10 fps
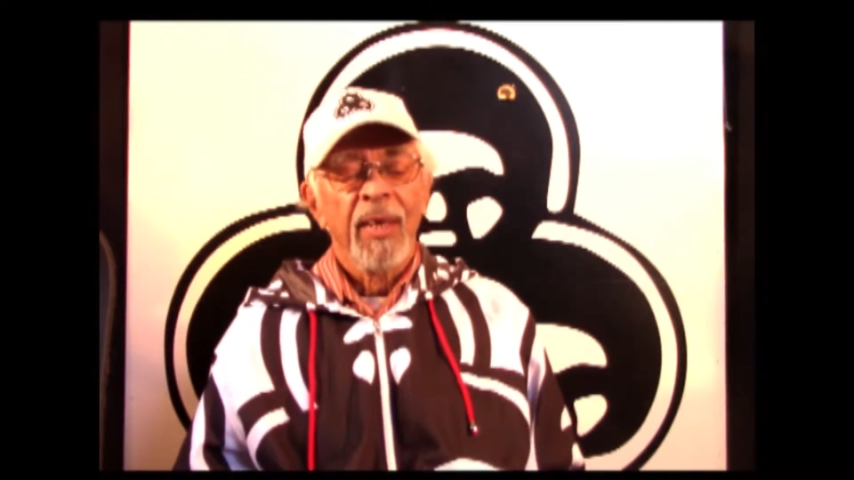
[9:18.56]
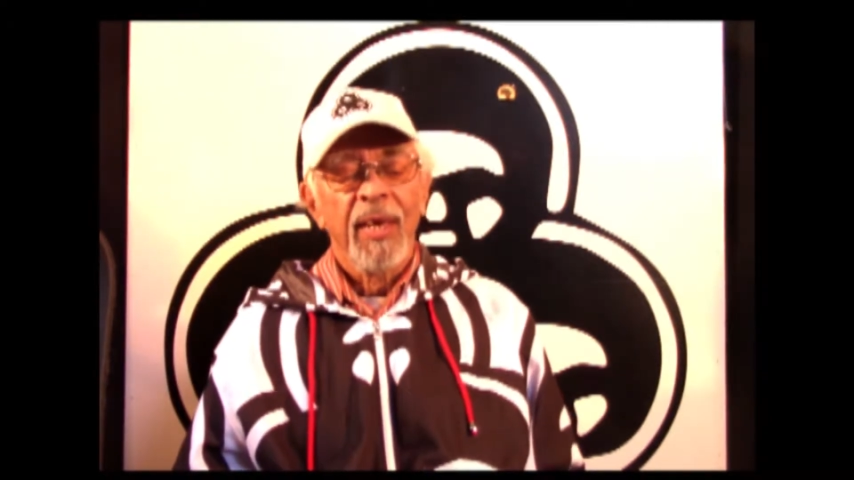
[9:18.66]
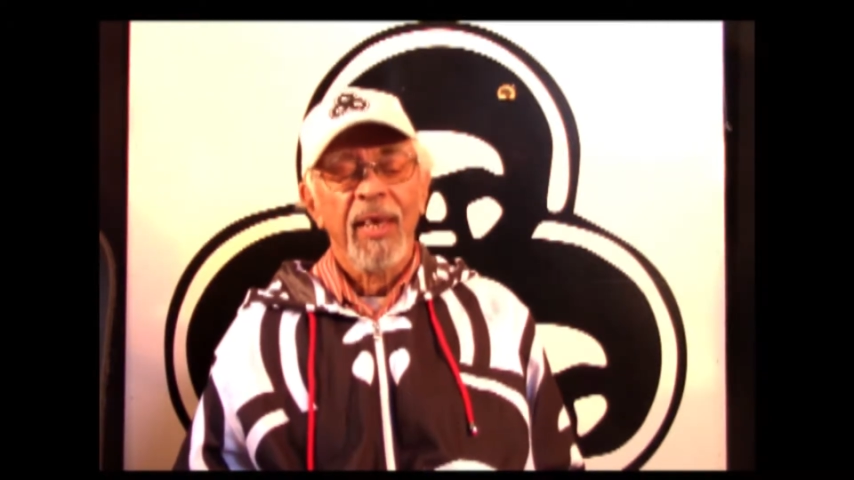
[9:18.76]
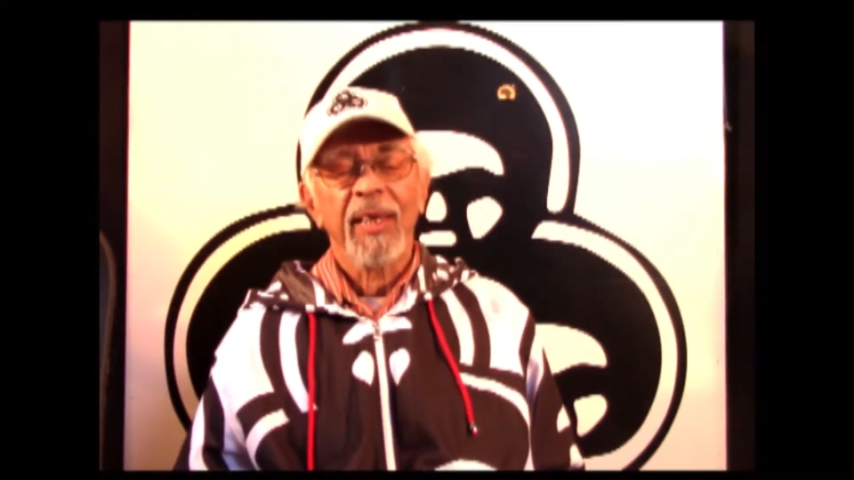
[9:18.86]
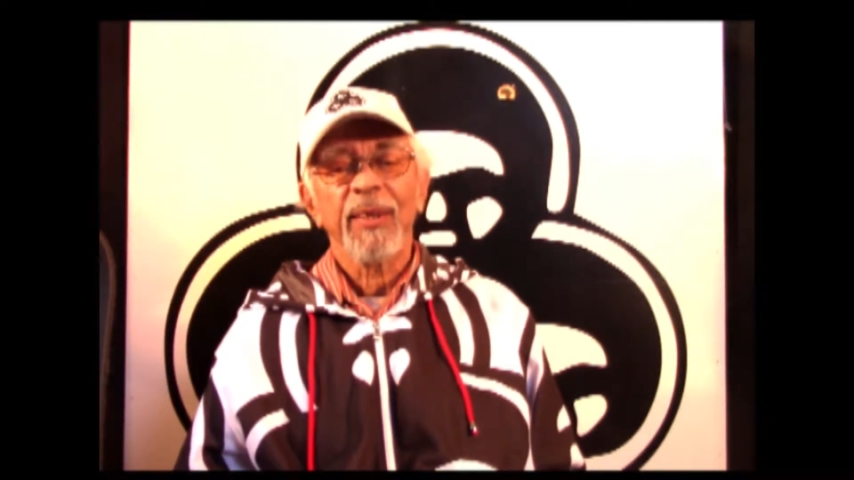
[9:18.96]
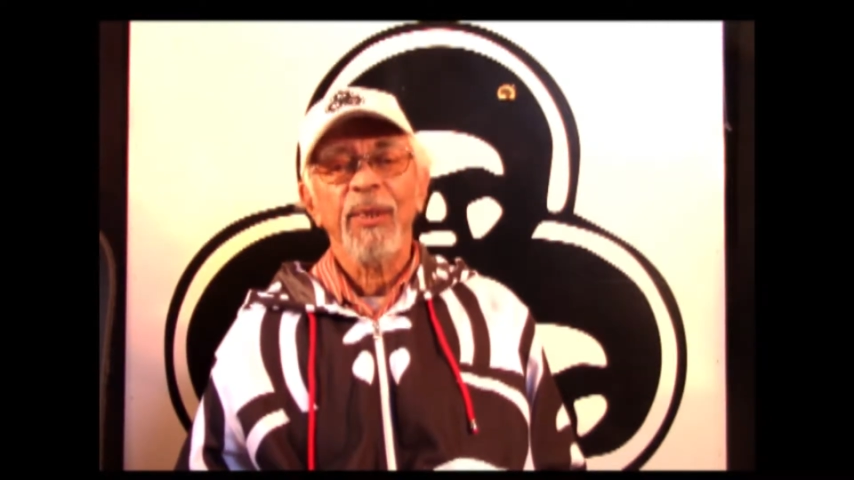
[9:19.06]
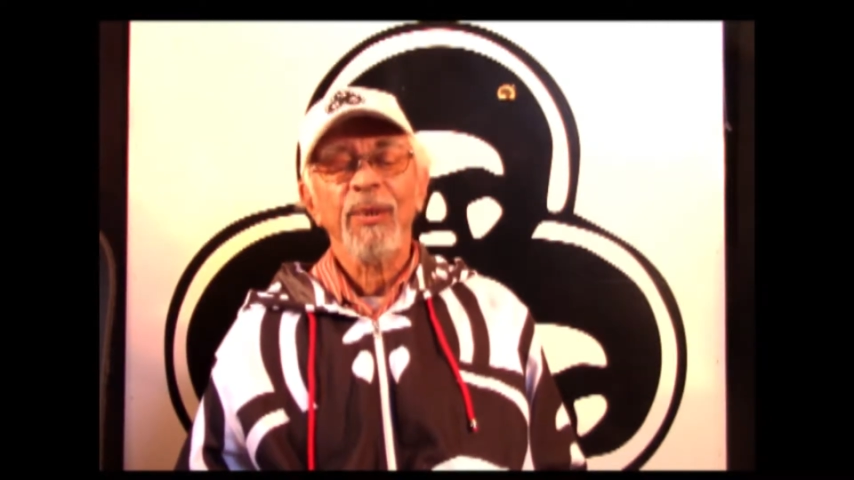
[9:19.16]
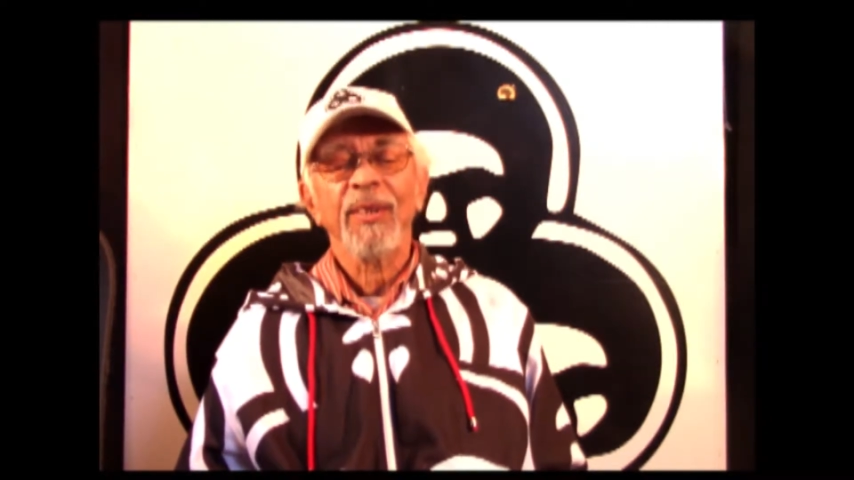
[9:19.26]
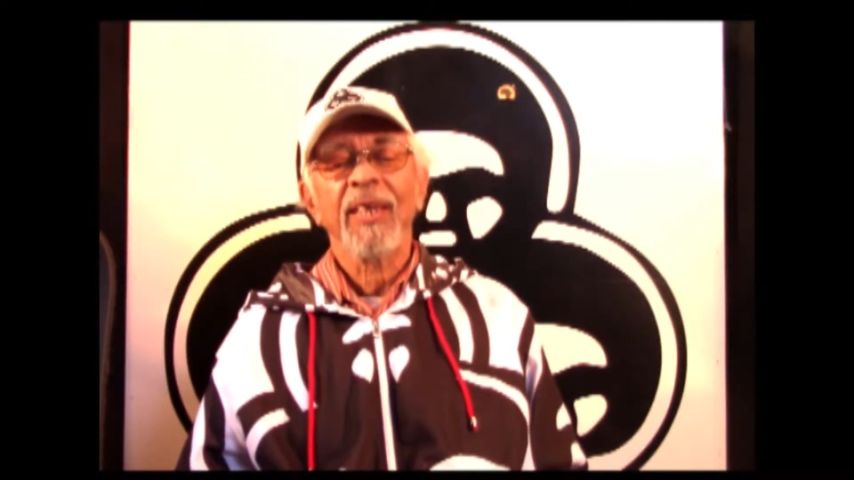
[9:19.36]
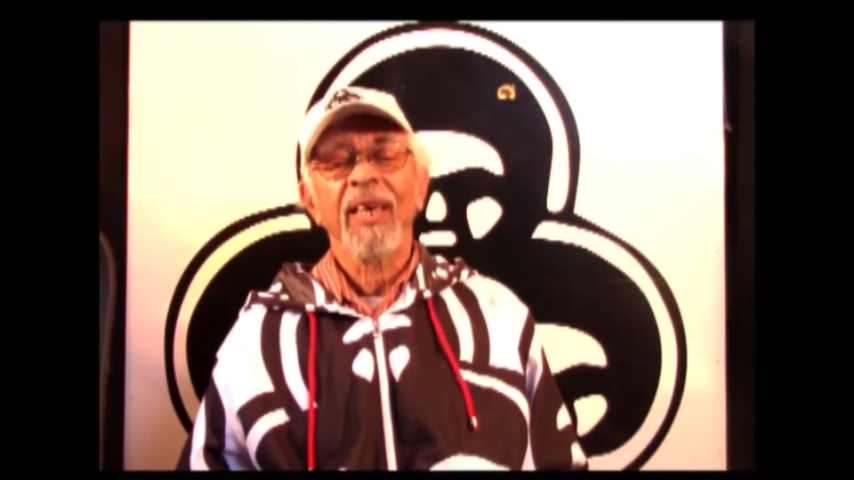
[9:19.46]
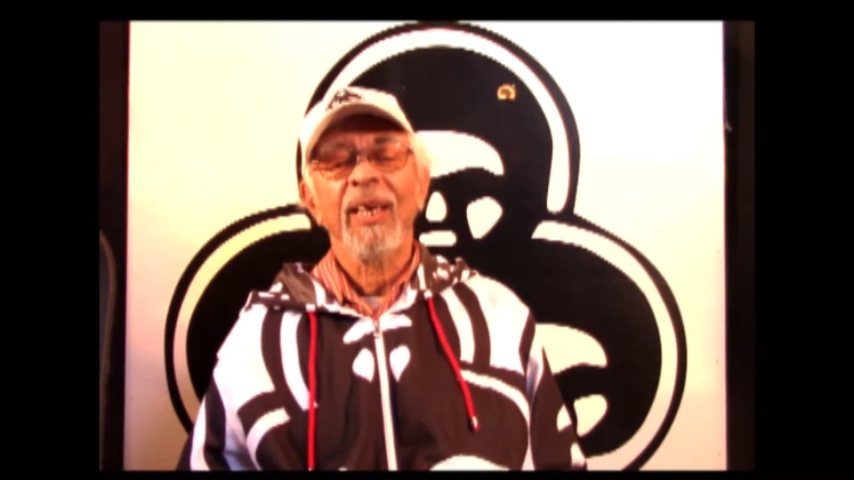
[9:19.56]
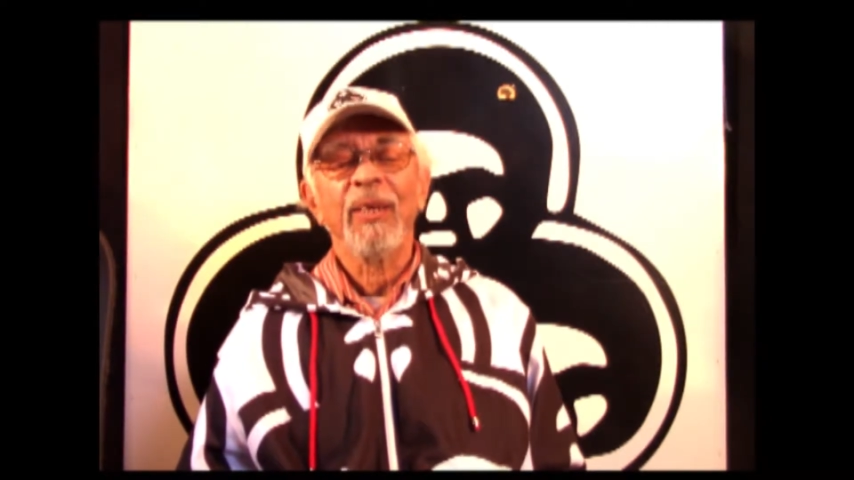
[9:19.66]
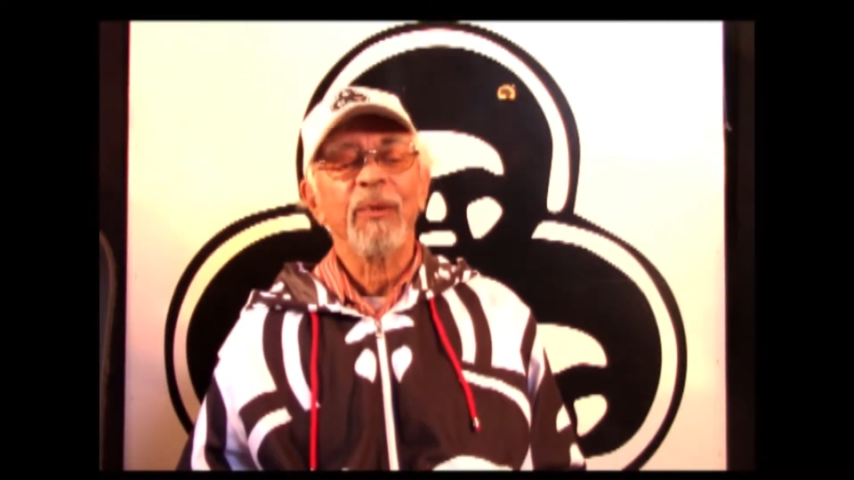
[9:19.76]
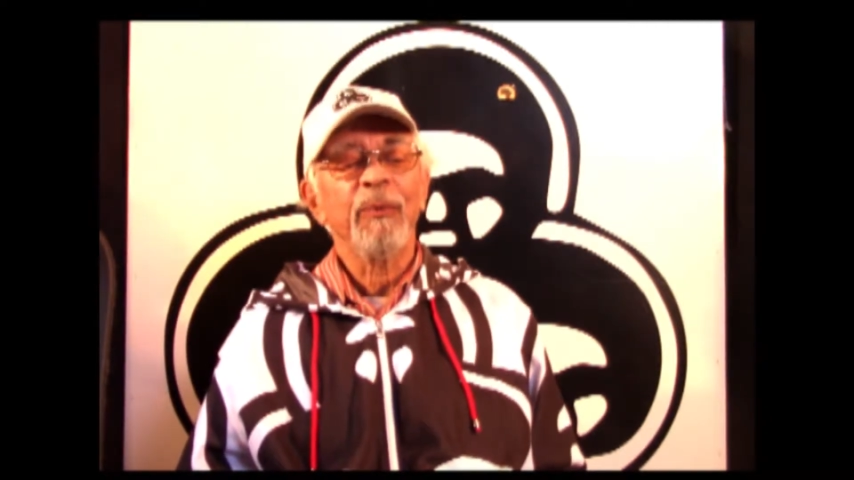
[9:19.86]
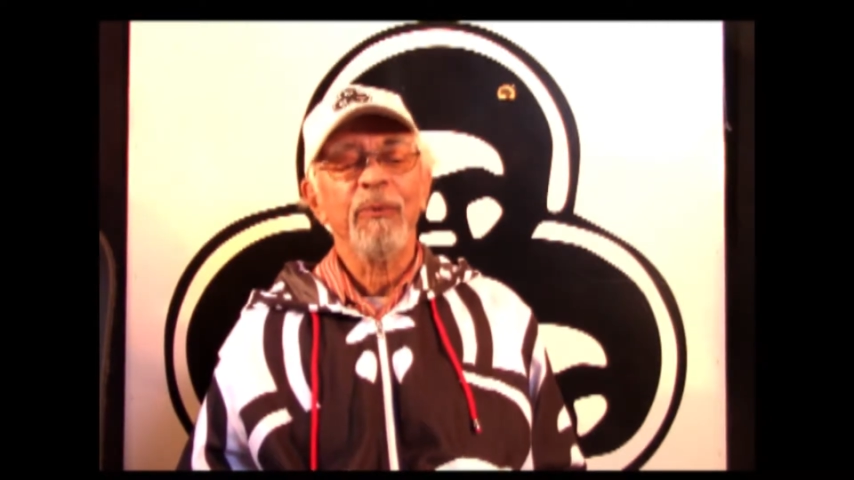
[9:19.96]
And at this stage,